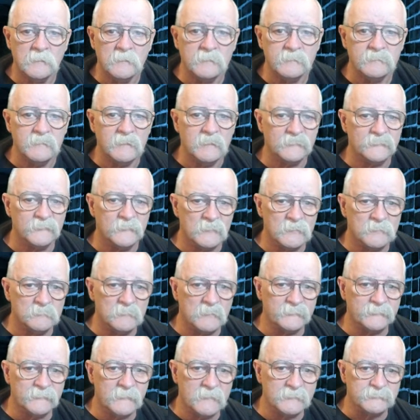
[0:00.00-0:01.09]
Yeah, I thought
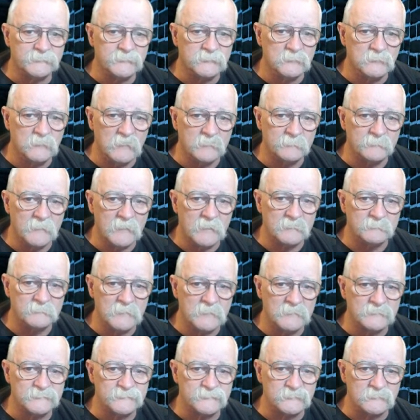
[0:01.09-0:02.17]
about that too. I'm
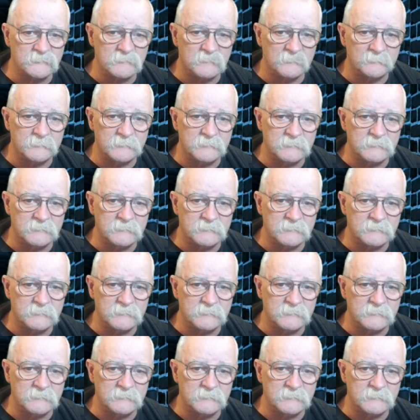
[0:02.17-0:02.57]
not sure. I